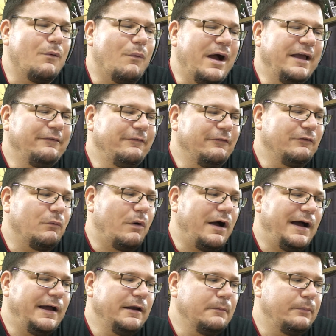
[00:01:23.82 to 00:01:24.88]
Why has the
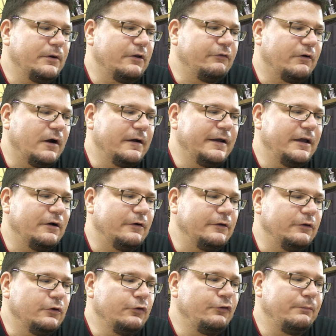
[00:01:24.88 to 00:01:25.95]
squad put a target
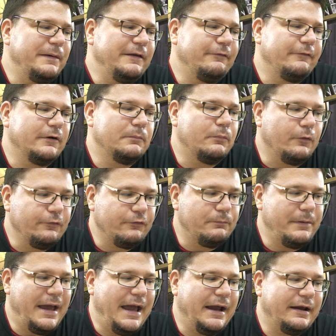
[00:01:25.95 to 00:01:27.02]
on new speedster Bolt's
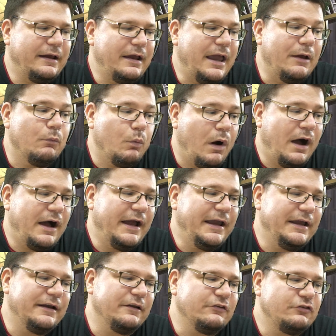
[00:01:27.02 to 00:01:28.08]
back? And
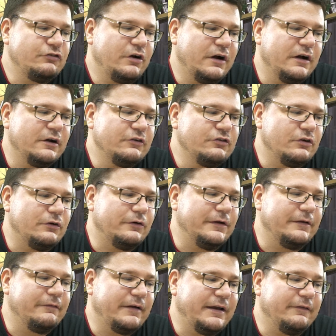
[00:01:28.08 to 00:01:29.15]
why, in its charge
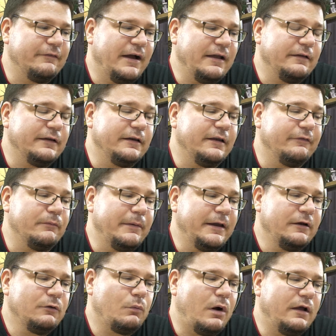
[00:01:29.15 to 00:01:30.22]
on Titans Island, is
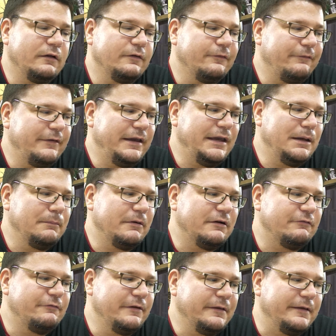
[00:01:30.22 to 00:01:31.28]
Amanda Waller's team
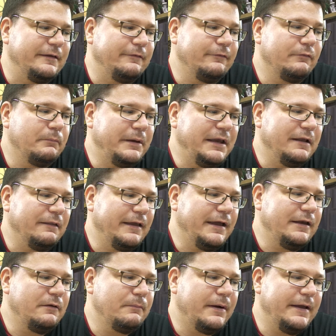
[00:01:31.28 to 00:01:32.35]
of villains being
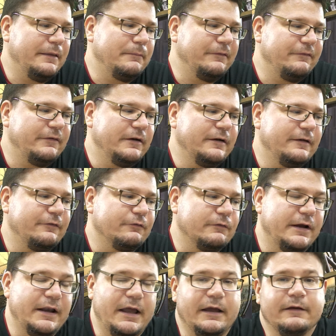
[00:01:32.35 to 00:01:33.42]
led by the mysterious
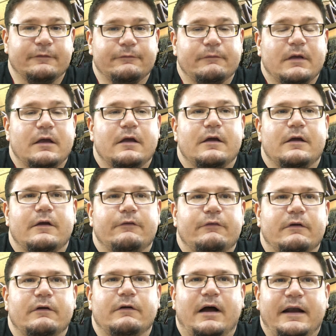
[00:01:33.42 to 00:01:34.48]
Red X?
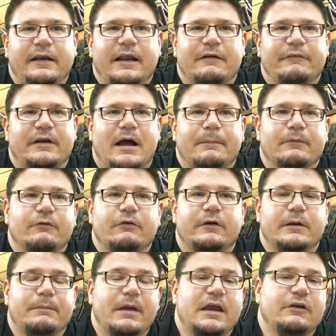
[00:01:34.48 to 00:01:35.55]
So I did have an
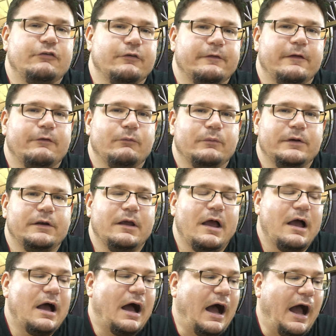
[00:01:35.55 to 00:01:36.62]
opportunity to page through this one.
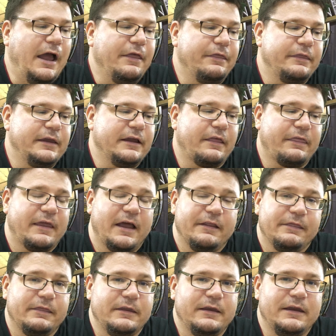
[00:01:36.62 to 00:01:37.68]
I think
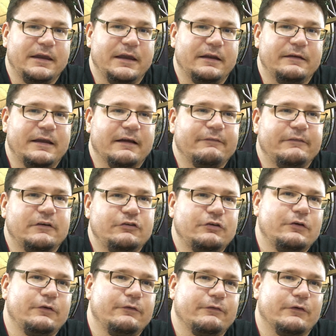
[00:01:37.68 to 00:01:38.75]
that the next
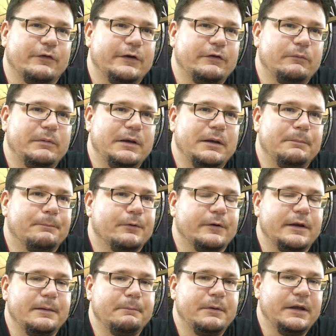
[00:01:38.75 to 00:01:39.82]
issue is going to be
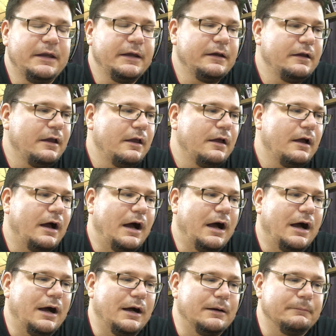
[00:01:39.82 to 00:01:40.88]
pretty big.
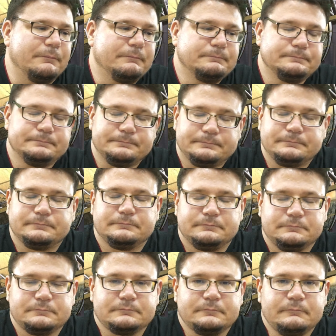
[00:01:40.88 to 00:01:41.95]
Um,
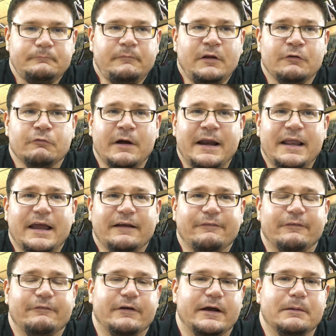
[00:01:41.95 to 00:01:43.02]
Red
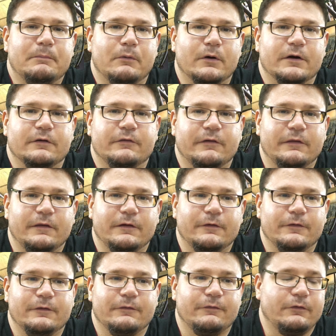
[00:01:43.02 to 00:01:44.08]
X is very important to
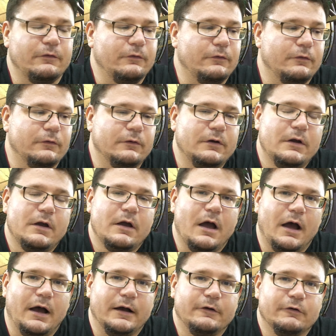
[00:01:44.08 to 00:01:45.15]
those who
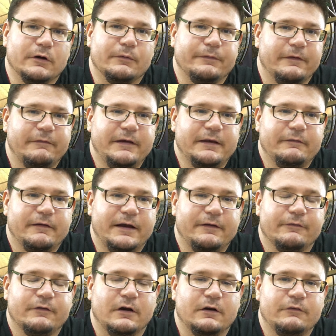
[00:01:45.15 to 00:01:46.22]
uh, grew up with the Teen
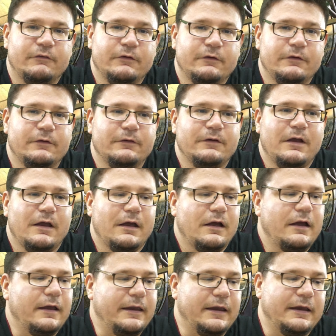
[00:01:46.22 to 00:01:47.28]
Titans cartoon.
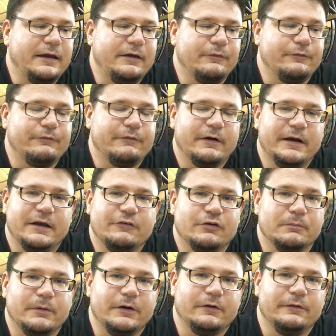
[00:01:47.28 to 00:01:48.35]
He, he was very
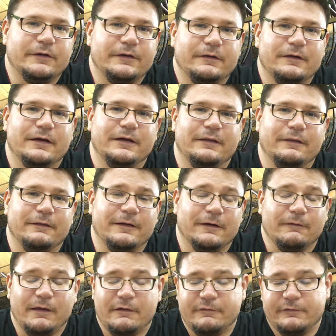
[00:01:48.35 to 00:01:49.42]
instrumental in, in
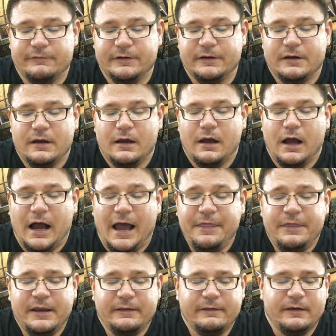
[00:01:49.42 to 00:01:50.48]
their love of it. I
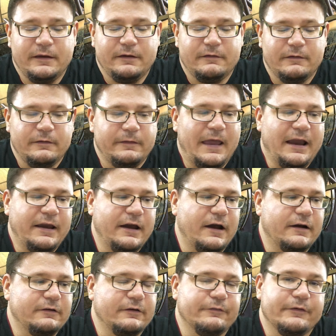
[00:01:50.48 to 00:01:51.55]
think that that
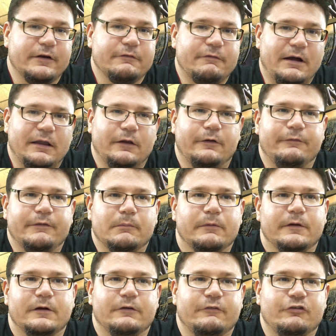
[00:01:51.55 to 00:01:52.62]
character is going to follow a
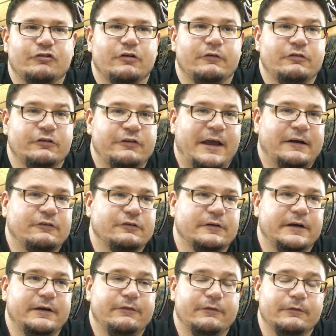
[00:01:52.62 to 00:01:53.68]
similar tra
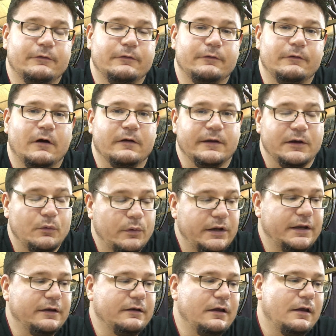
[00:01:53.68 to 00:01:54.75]
trajectory to Harley
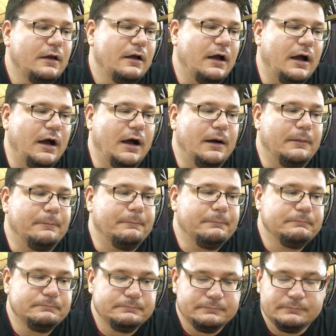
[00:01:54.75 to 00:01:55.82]
Quinn. Um,
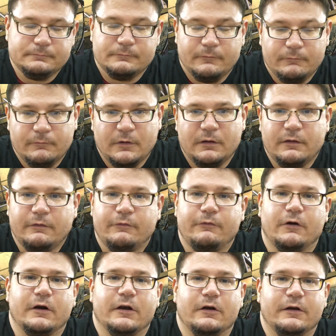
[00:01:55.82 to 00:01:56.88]

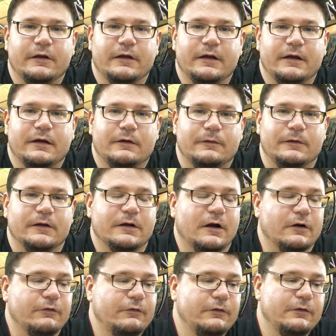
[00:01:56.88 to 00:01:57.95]
started on a on a
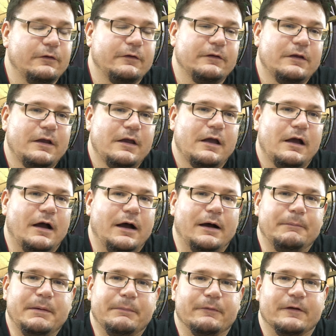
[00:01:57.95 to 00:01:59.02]
cartoon.
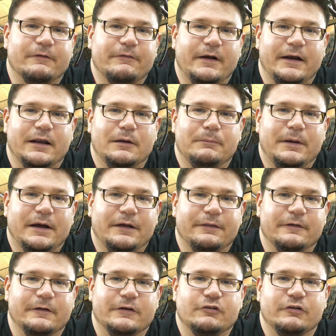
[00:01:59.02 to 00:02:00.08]
Uh, people are excited
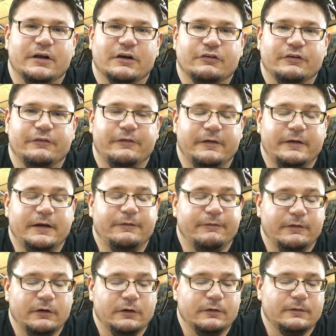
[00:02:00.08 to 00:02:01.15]
about their introductions to the
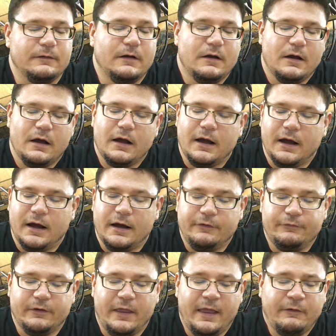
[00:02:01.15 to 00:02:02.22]
DCU. Uh,
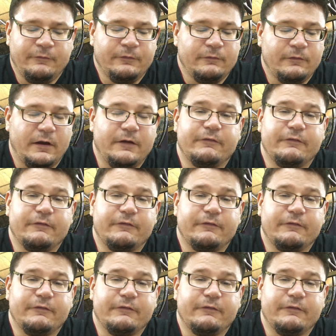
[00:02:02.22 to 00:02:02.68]
so that one